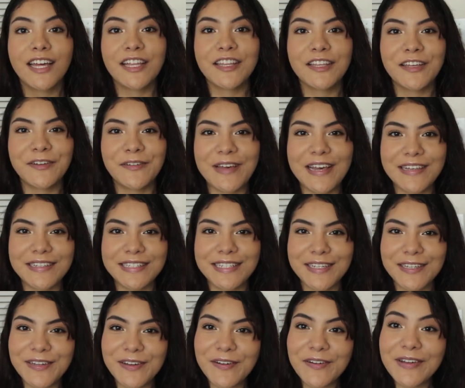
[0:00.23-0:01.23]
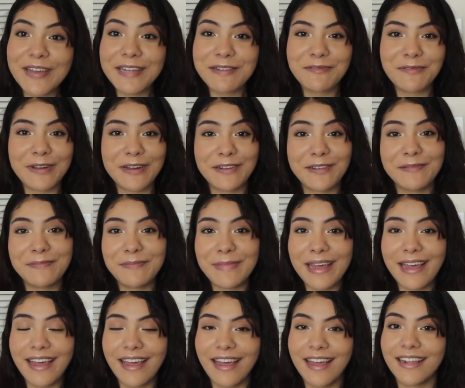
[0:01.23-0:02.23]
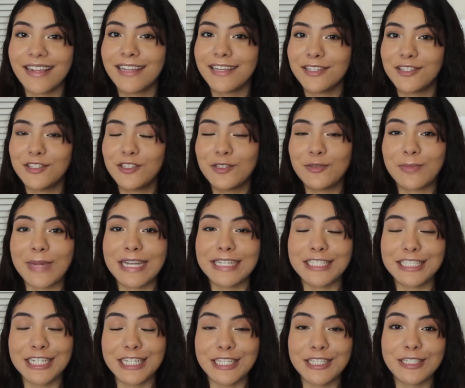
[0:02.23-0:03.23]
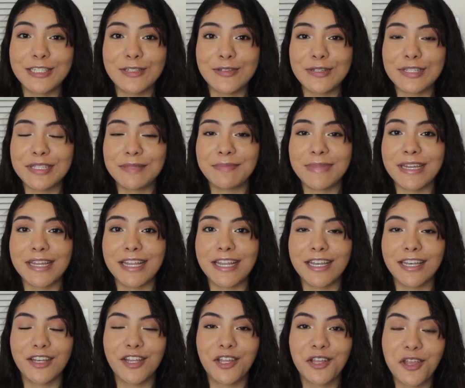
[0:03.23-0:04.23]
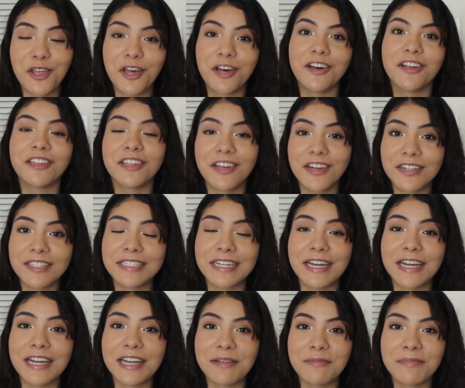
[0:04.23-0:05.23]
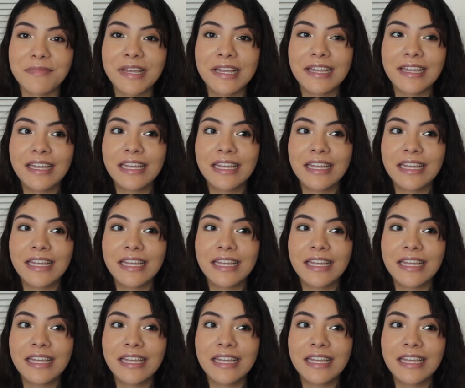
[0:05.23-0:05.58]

Hello, how's it going? Welcome back to my channel. It's been a long time.